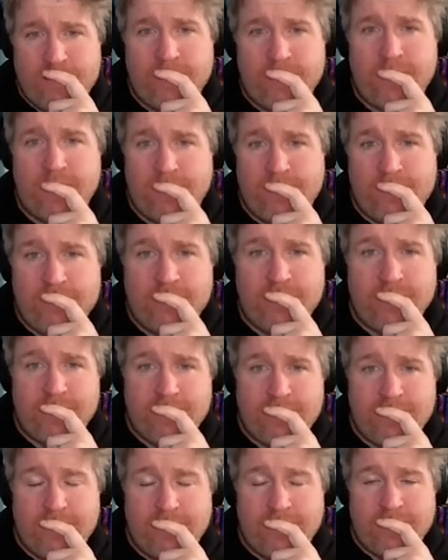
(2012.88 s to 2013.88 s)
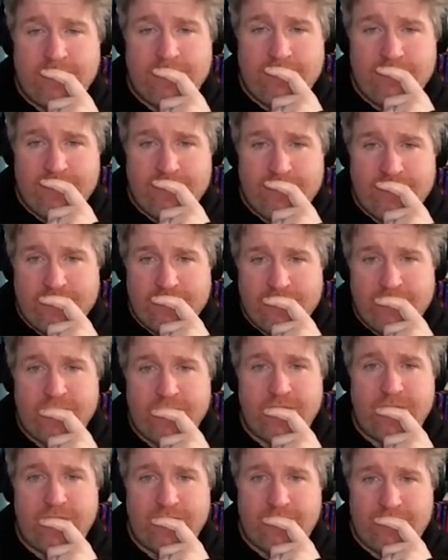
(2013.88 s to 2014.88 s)

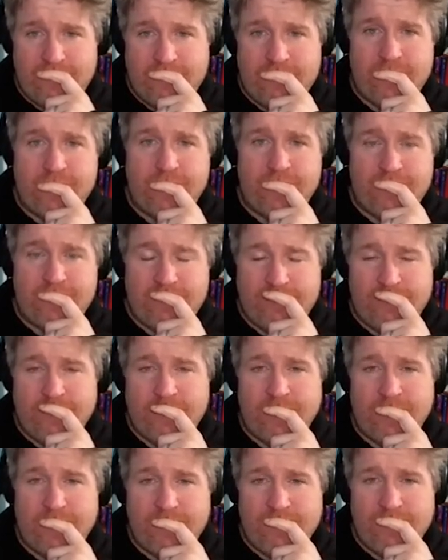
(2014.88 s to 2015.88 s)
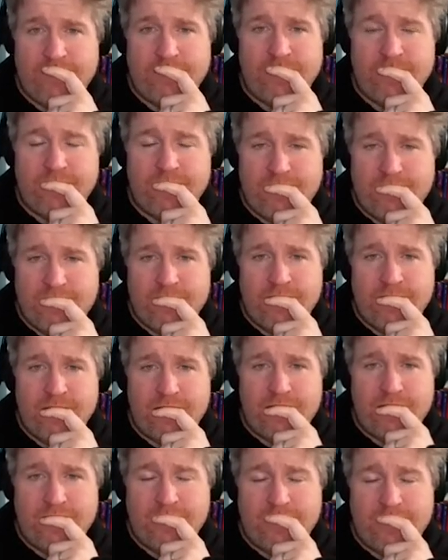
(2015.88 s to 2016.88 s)

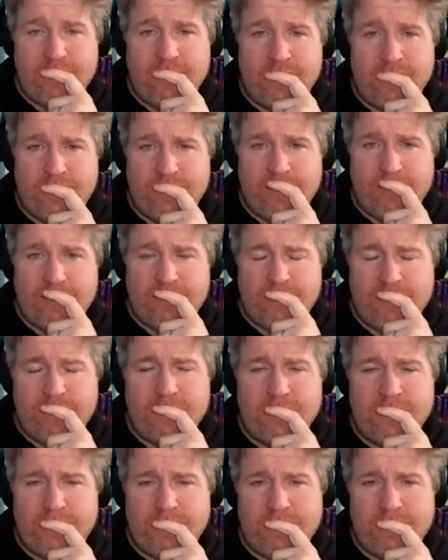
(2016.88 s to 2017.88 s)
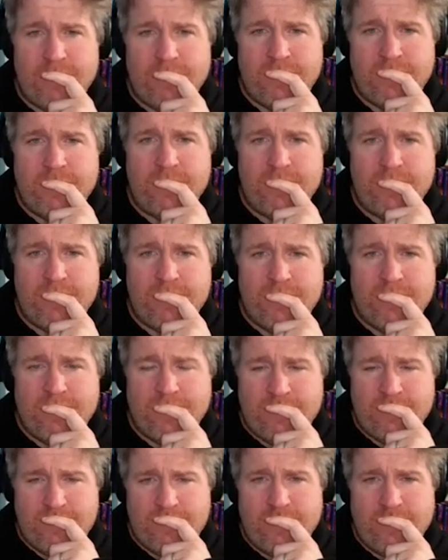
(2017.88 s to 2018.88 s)

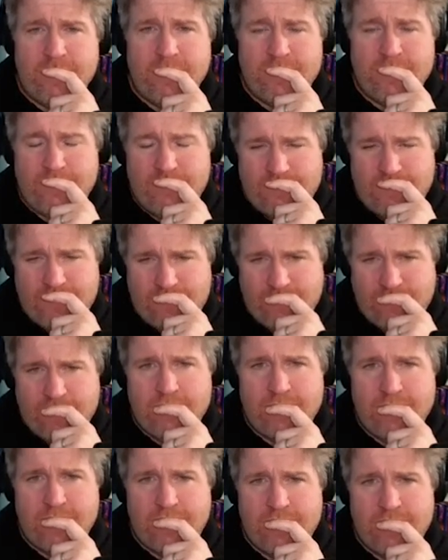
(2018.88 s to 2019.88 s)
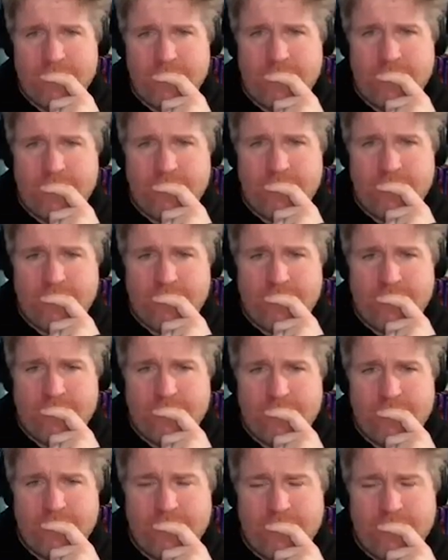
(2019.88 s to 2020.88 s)
This person isn't speaking.